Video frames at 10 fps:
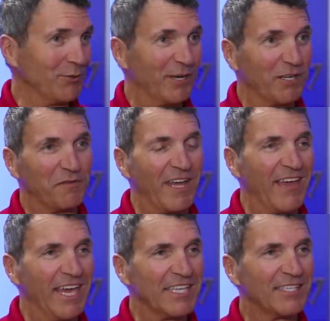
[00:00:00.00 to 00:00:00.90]
You wanted to fly
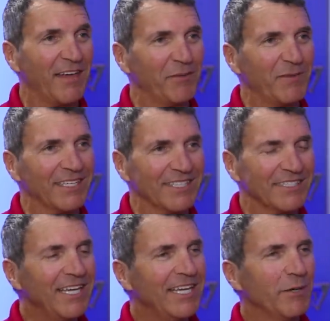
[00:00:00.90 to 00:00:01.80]
the A7
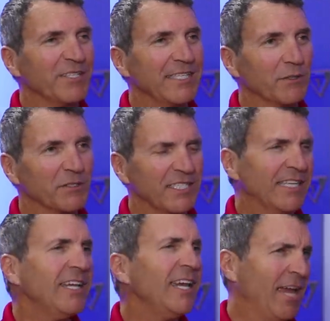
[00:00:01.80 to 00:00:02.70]
because it was single
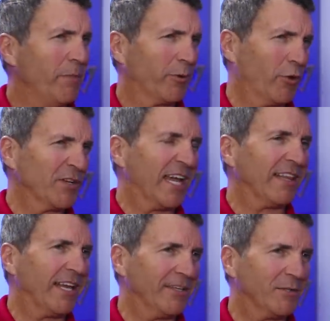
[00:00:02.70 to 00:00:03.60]
seat. And, of course, I
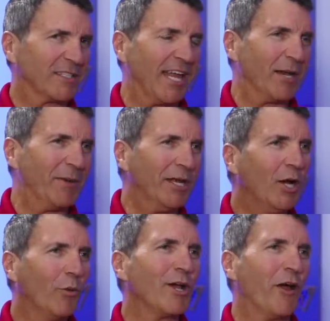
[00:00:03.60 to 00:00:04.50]
let you slide. But
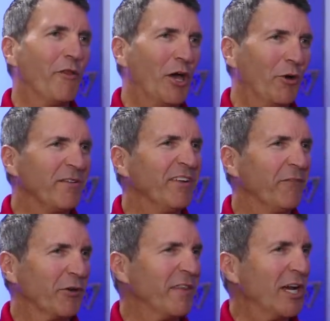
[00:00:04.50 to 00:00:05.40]
we all know, even
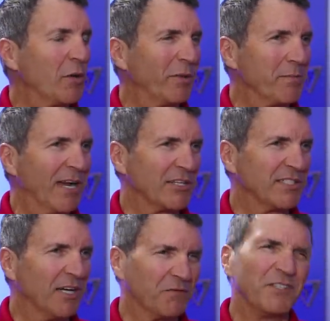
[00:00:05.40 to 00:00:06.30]
if you're in the airplane by
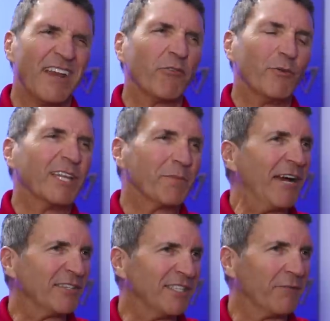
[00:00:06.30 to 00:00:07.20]
yourself, you're never really by
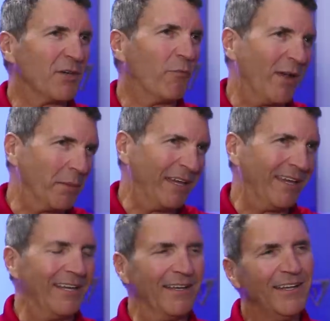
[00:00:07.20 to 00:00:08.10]
yourself. You have
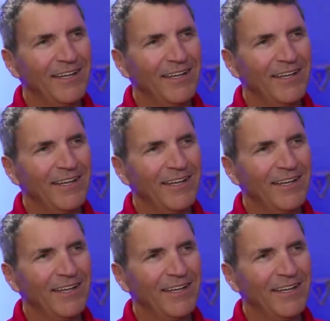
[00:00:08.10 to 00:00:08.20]
wingmen and